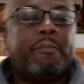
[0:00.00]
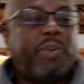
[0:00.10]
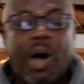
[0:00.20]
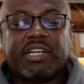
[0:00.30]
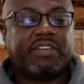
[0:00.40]

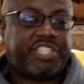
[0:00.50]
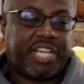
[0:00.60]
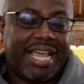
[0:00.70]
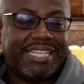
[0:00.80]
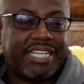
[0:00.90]
Part of
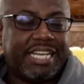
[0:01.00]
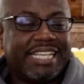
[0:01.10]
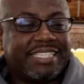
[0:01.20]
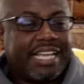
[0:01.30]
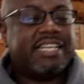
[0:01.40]
changing
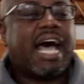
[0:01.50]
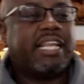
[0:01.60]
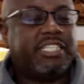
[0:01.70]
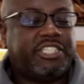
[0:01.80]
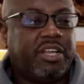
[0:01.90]
is
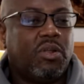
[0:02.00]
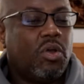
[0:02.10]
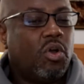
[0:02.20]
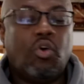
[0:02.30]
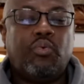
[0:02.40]

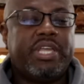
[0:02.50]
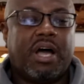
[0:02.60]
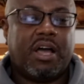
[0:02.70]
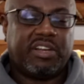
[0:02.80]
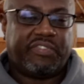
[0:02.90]
acknowledging who we
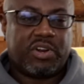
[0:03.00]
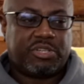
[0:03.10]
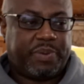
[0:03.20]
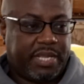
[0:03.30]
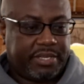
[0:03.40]
are in the
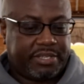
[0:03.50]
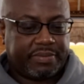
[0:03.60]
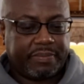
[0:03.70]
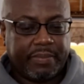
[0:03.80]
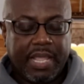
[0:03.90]
first place.